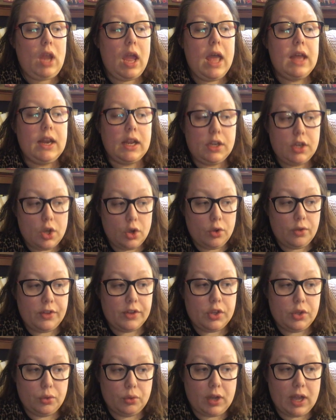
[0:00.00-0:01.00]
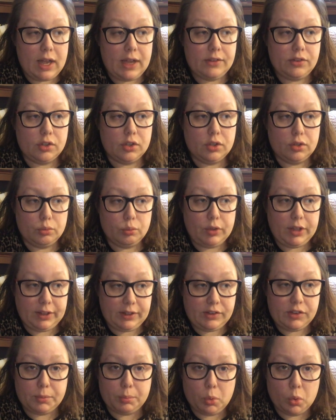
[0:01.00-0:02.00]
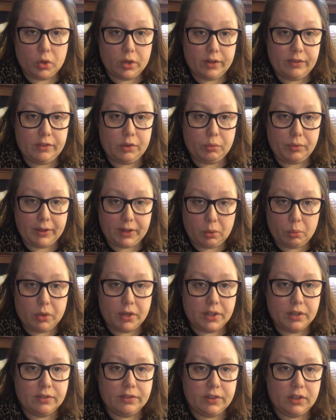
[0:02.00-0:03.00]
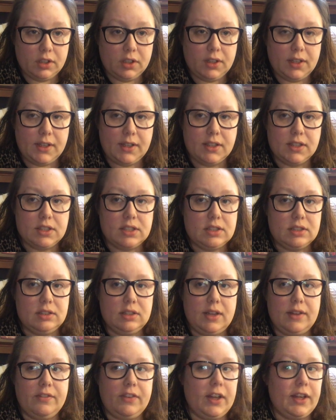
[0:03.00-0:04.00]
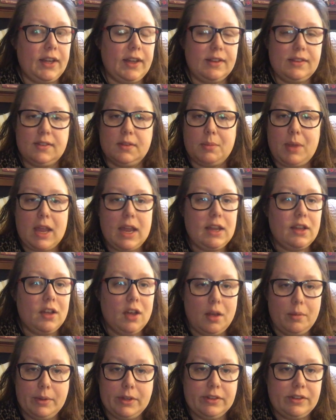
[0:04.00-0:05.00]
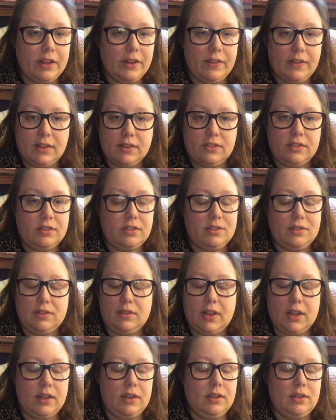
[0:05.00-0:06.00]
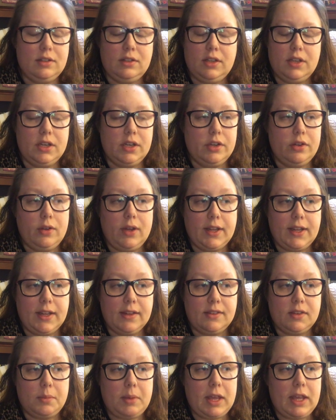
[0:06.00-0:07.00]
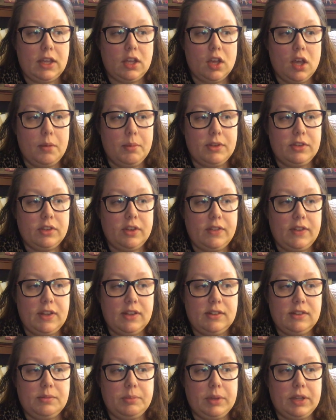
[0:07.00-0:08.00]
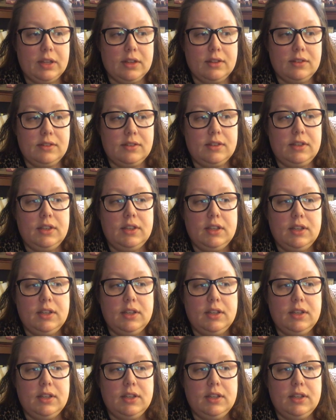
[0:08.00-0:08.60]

I know that you guys are really supportive and really wonderful, and if I get some hate comments on this, then, you know, I get some hate comments on this because